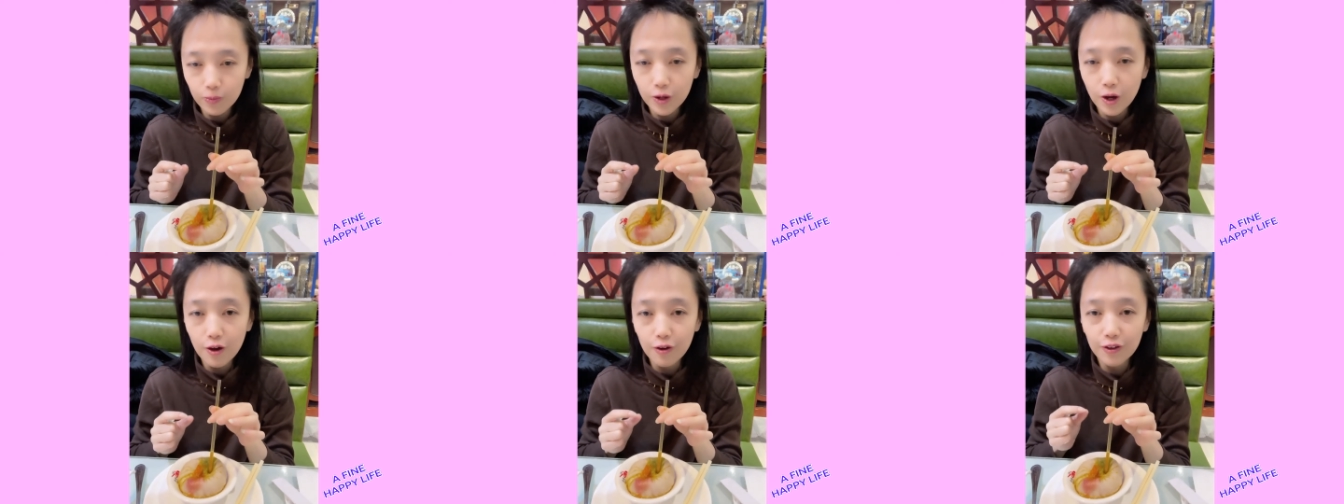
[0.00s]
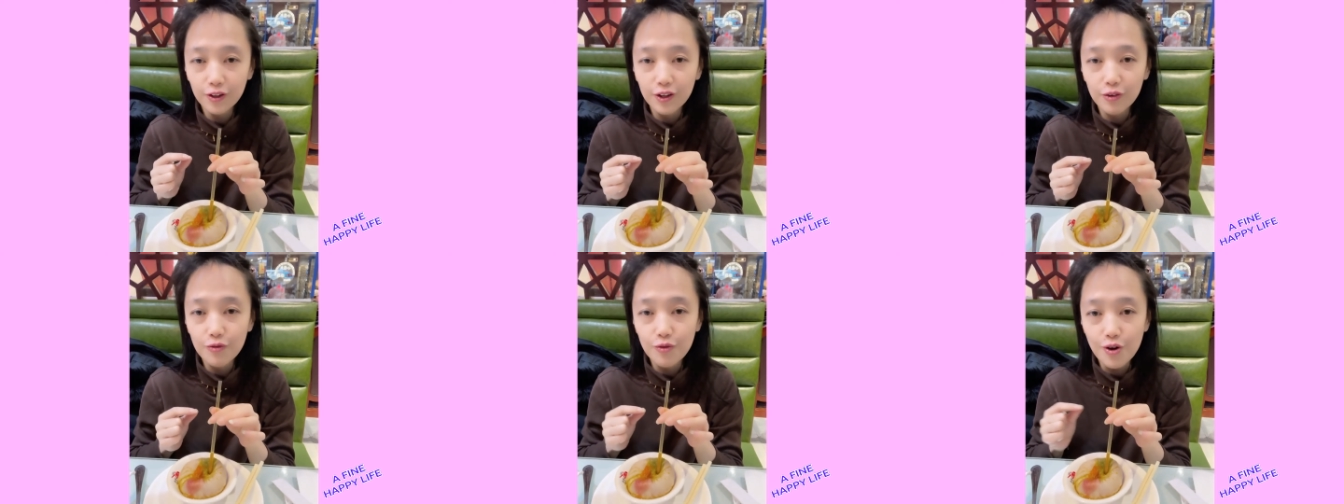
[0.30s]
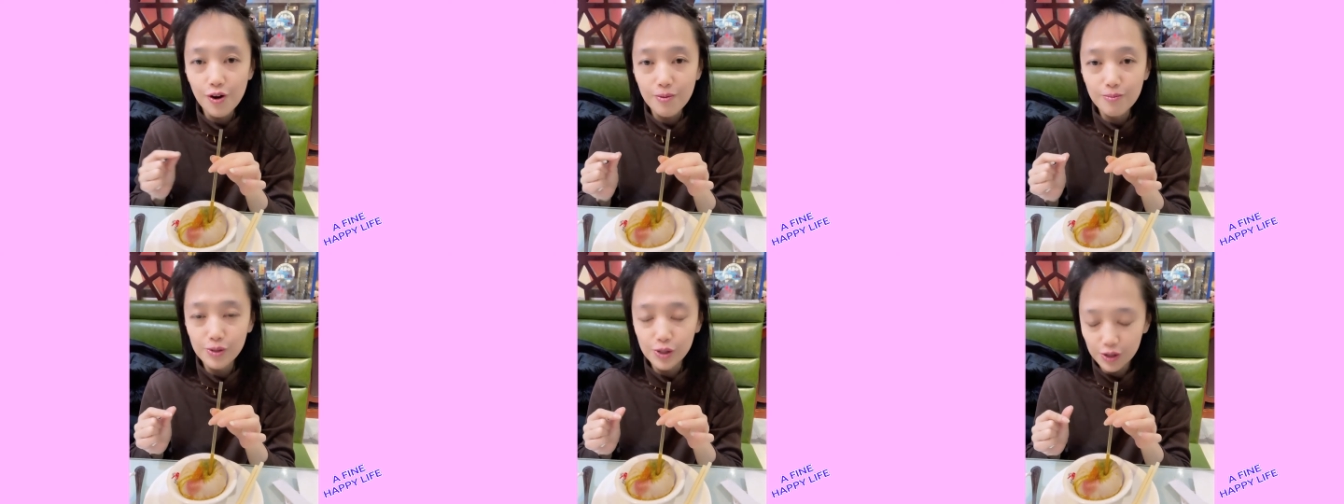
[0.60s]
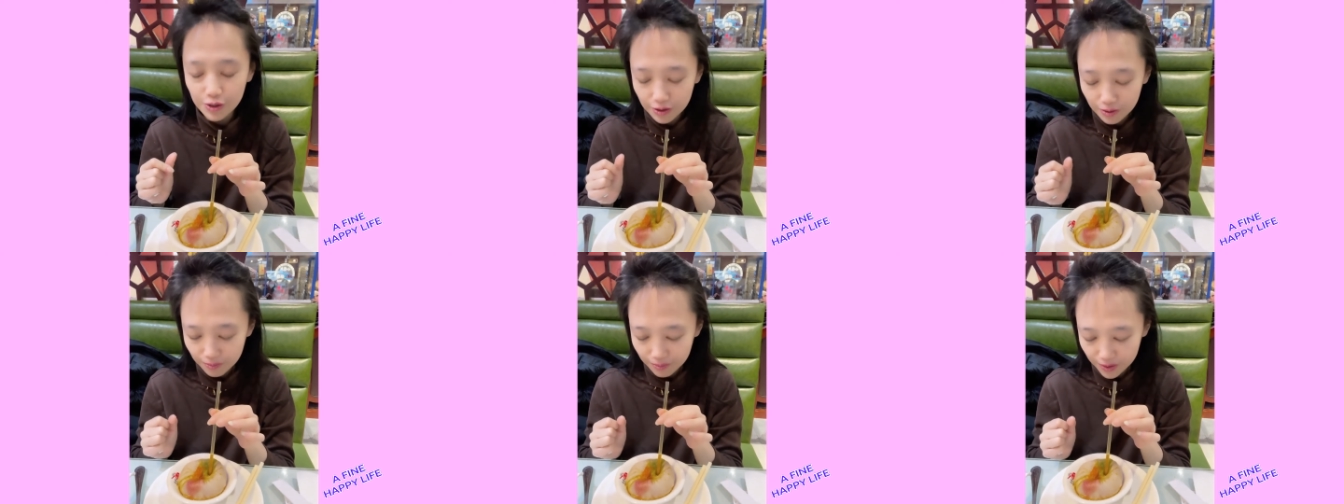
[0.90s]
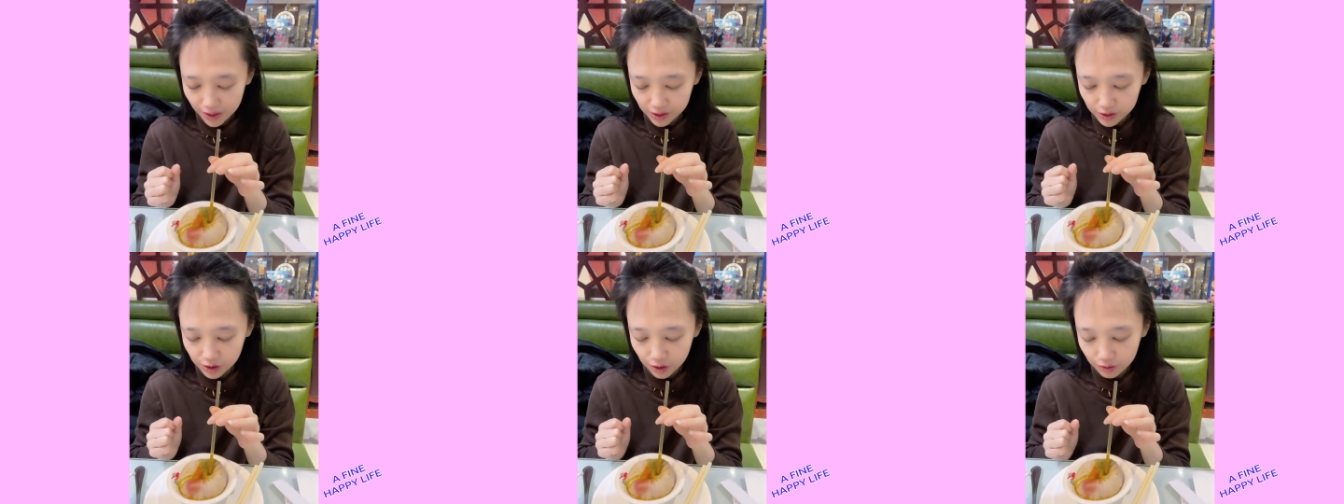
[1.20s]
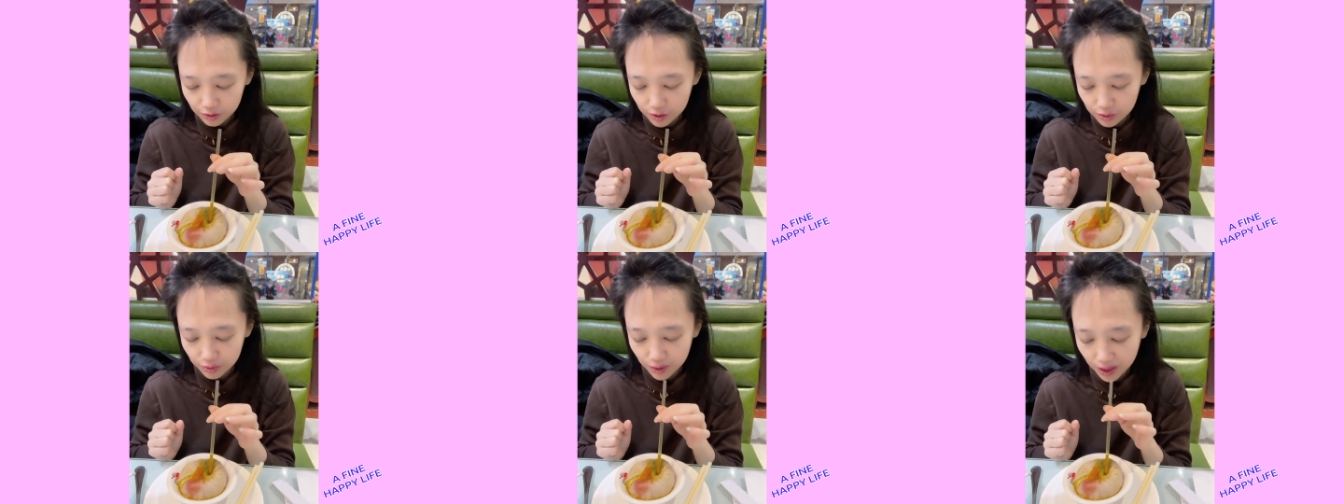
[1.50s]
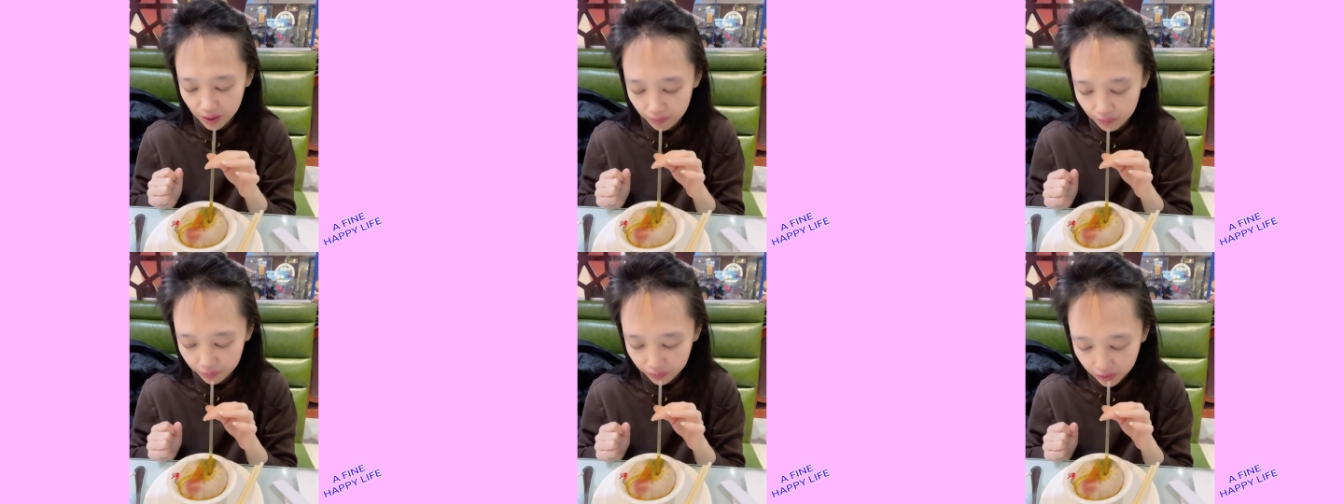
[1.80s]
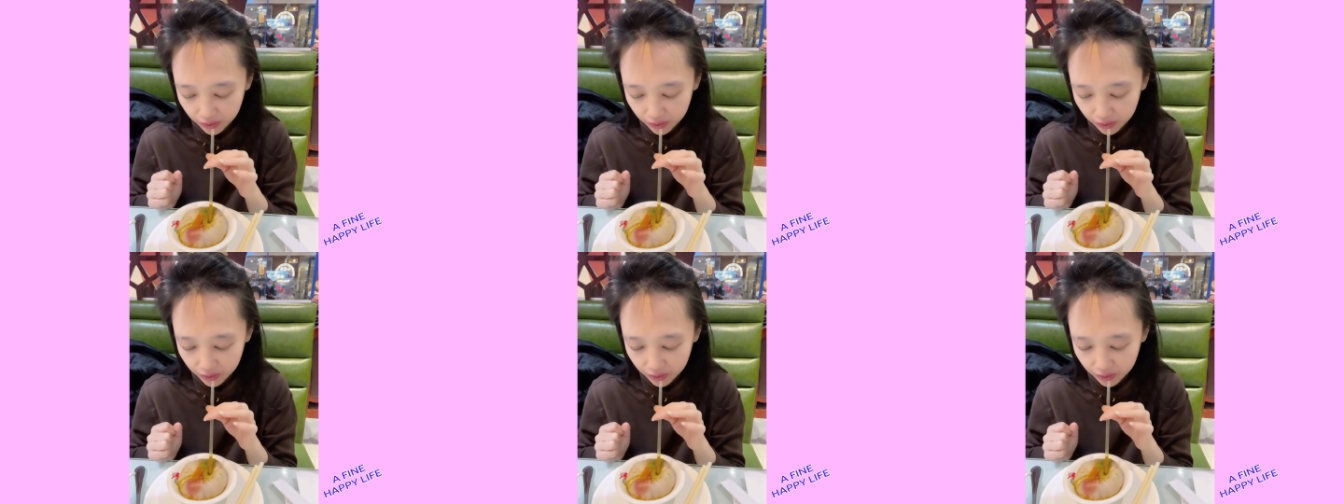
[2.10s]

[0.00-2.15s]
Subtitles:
Oh, the warm soup is so sweet.